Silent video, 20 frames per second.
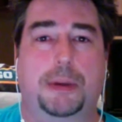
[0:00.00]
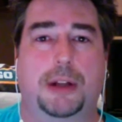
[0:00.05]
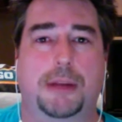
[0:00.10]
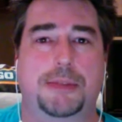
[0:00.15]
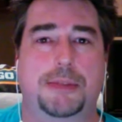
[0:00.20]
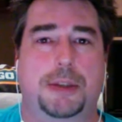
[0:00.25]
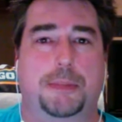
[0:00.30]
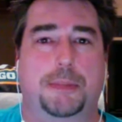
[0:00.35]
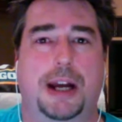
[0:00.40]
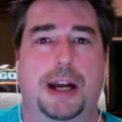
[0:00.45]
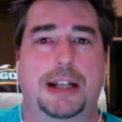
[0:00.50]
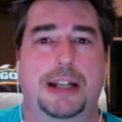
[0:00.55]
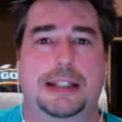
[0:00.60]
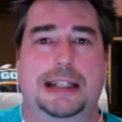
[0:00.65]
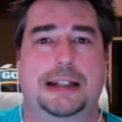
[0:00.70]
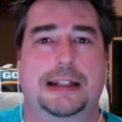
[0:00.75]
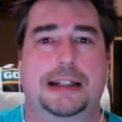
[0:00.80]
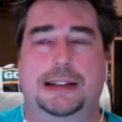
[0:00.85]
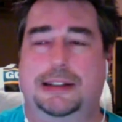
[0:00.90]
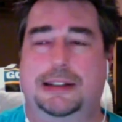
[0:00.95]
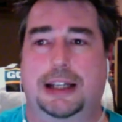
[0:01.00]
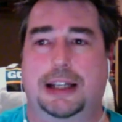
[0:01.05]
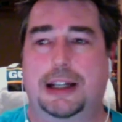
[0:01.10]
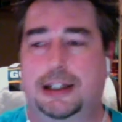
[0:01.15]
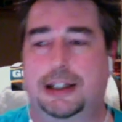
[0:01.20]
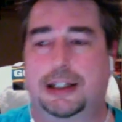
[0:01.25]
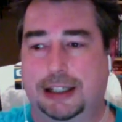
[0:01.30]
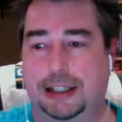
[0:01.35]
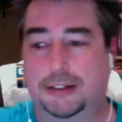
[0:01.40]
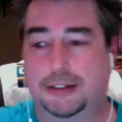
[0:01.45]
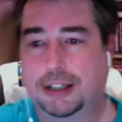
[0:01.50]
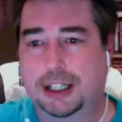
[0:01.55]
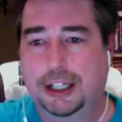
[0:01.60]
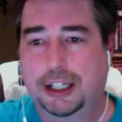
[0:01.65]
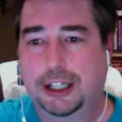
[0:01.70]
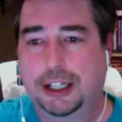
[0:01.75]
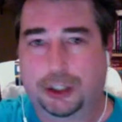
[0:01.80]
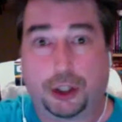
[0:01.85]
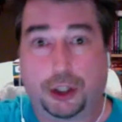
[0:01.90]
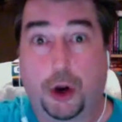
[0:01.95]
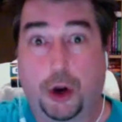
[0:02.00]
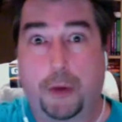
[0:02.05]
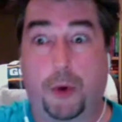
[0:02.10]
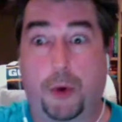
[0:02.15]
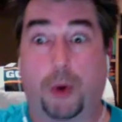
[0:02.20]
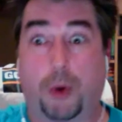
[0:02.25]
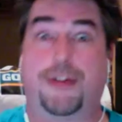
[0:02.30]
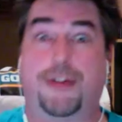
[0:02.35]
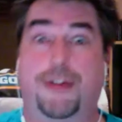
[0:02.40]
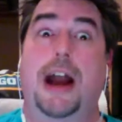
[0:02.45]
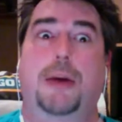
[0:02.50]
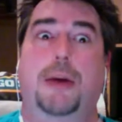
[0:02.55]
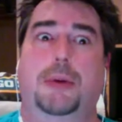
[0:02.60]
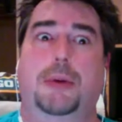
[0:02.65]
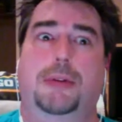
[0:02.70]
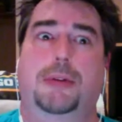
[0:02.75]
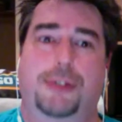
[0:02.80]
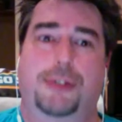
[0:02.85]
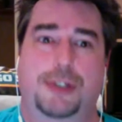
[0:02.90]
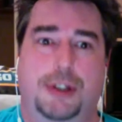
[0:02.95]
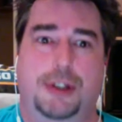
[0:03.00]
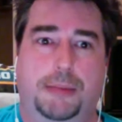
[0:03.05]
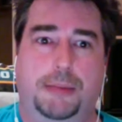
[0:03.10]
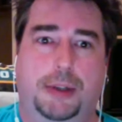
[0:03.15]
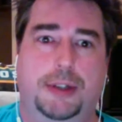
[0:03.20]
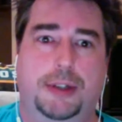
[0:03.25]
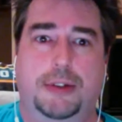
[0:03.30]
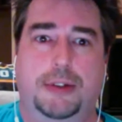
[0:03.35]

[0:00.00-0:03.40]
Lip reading: I'm surprised that it didn't go more viral for some reason.